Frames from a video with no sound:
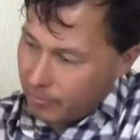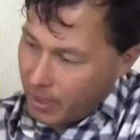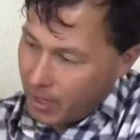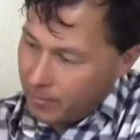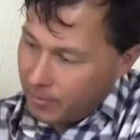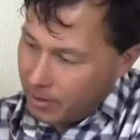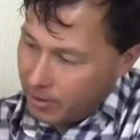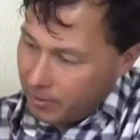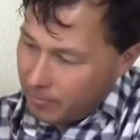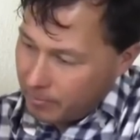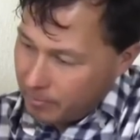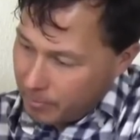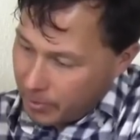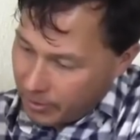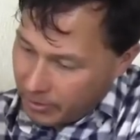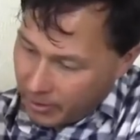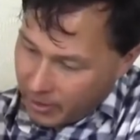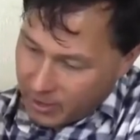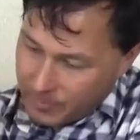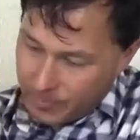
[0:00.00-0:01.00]
baby,
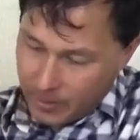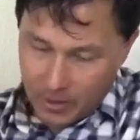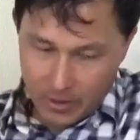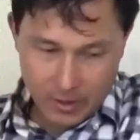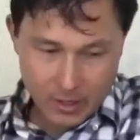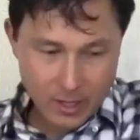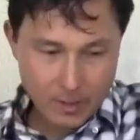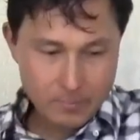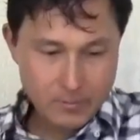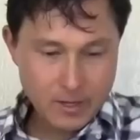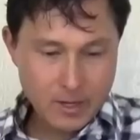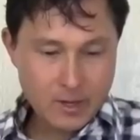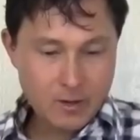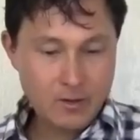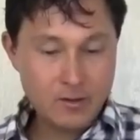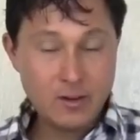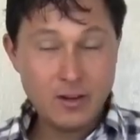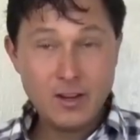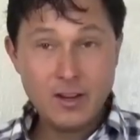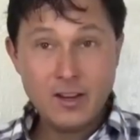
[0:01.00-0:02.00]
put that spout cap
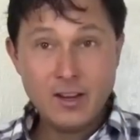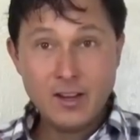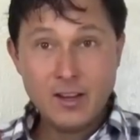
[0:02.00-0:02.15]
down.